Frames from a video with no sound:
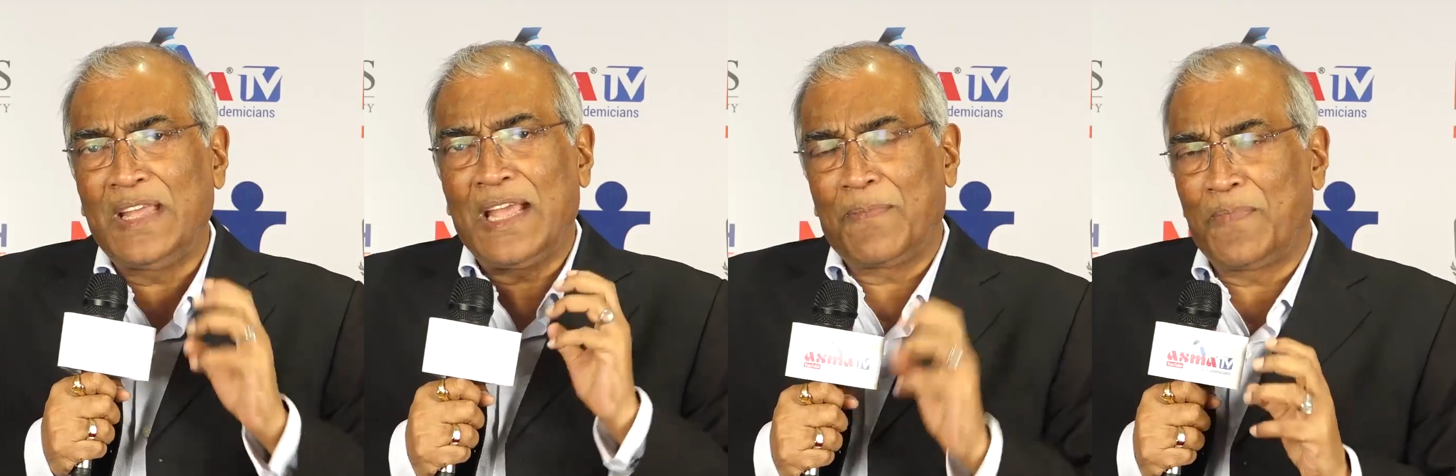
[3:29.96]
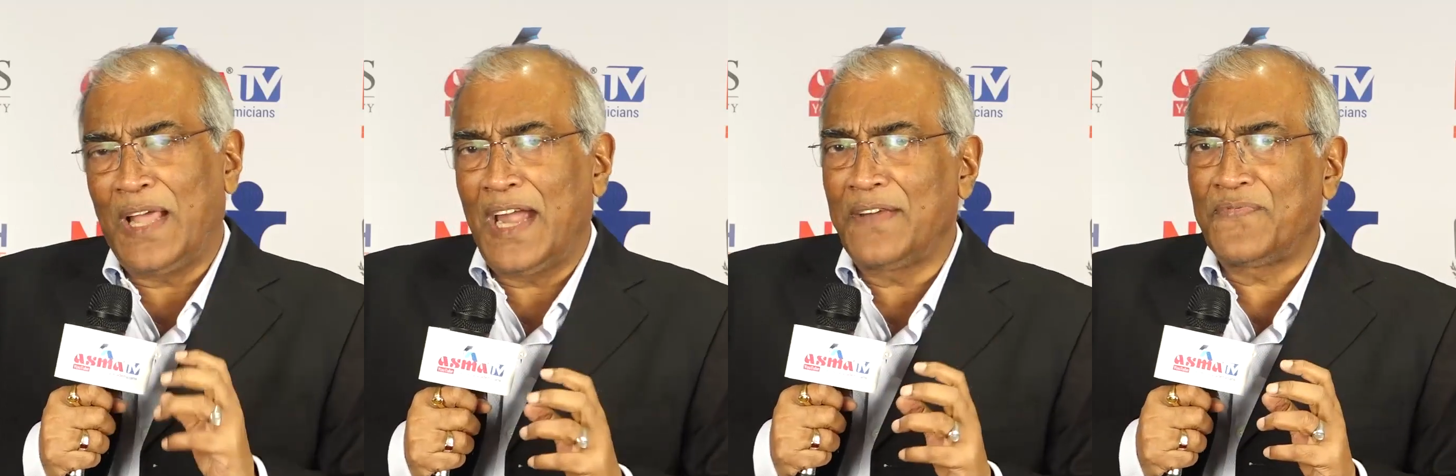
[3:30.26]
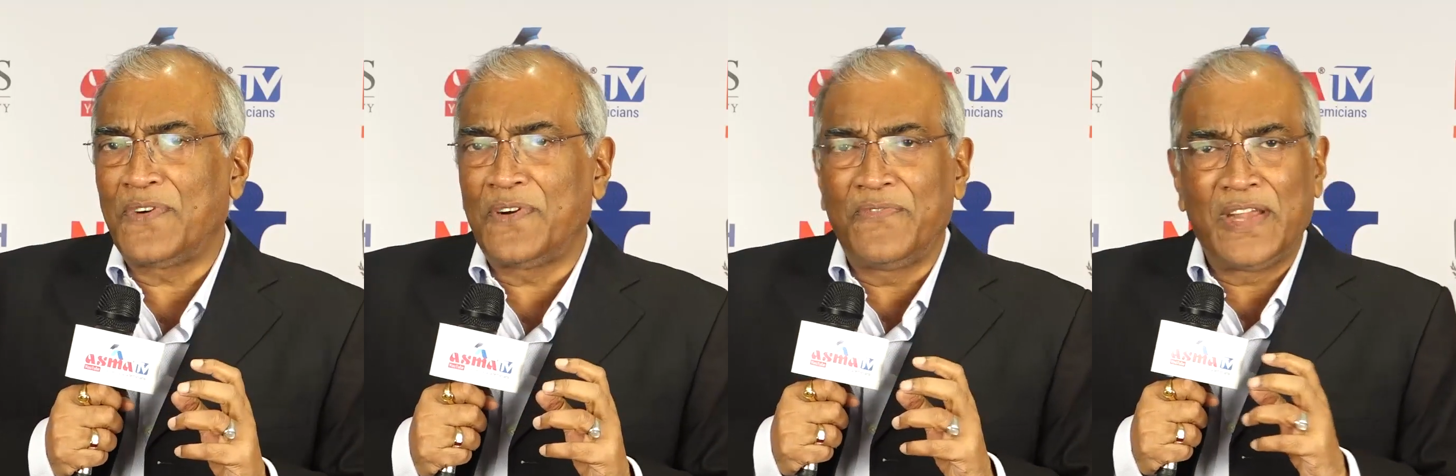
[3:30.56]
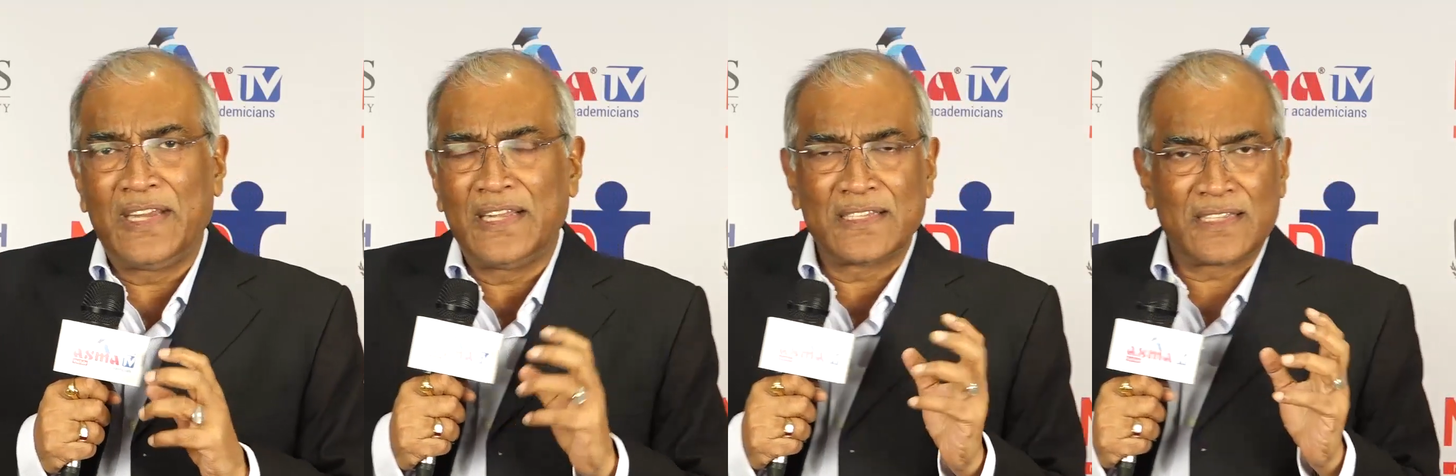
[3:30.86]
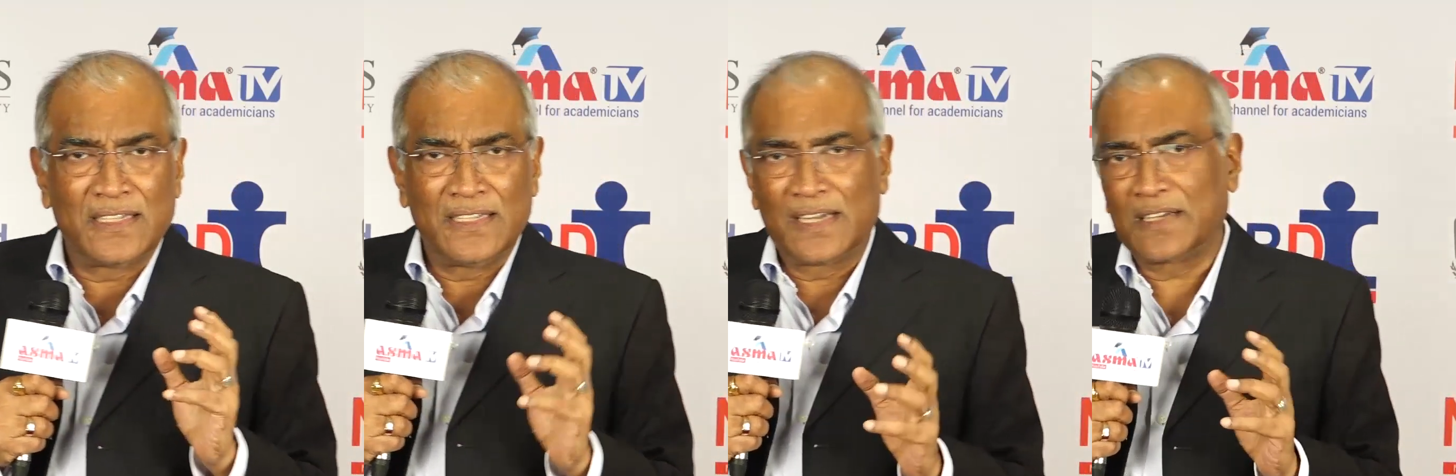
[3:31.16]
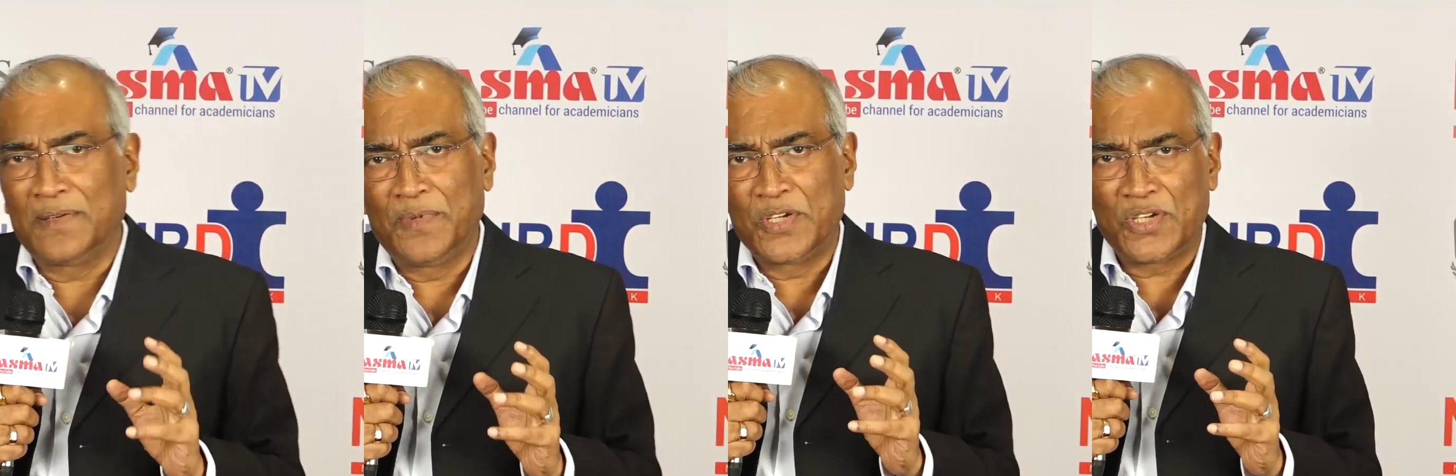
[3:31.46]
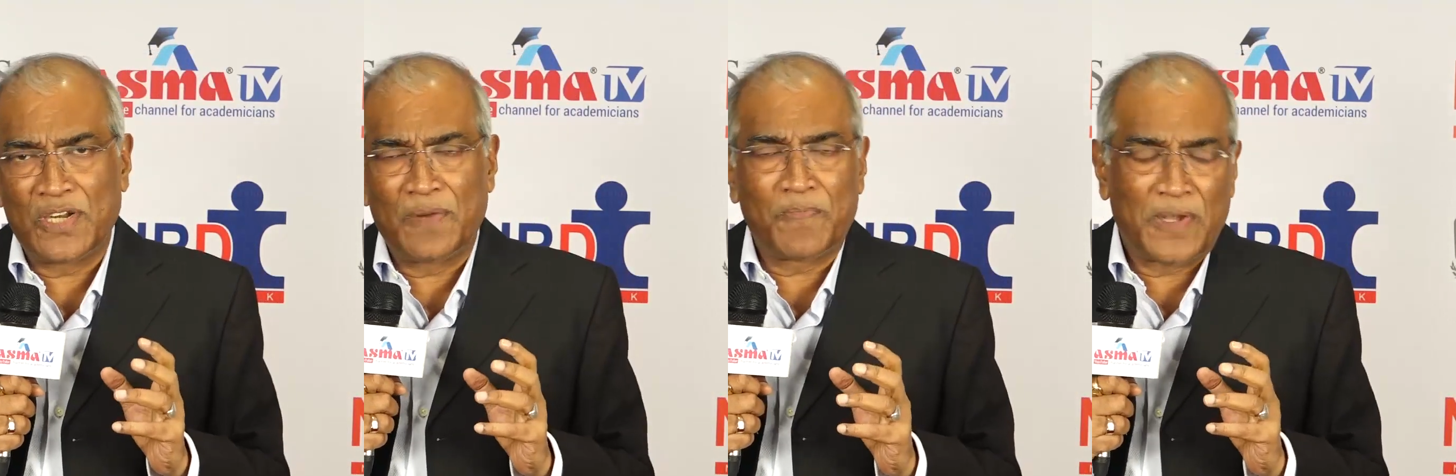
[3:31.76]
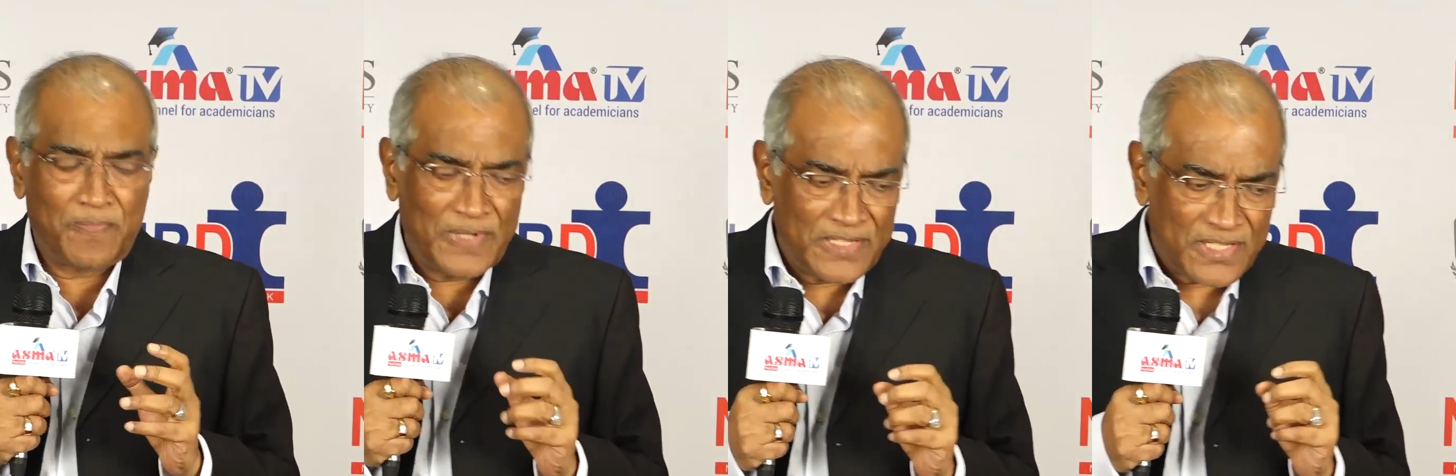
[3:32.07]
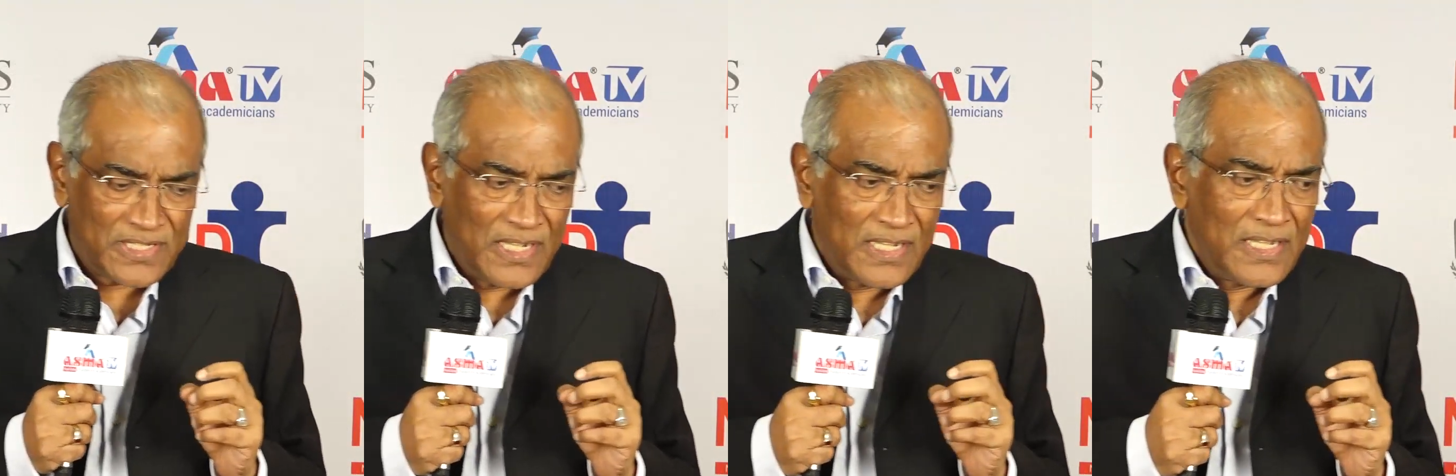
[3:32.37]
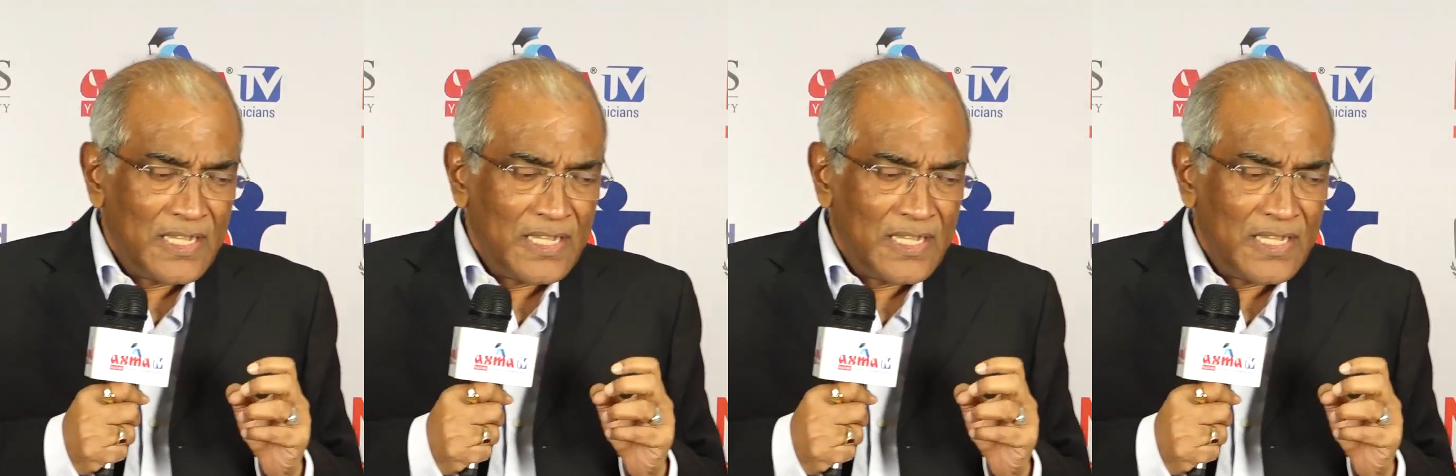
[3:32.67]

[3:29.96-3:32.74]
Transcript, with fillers: be applied for various other commercial purpose.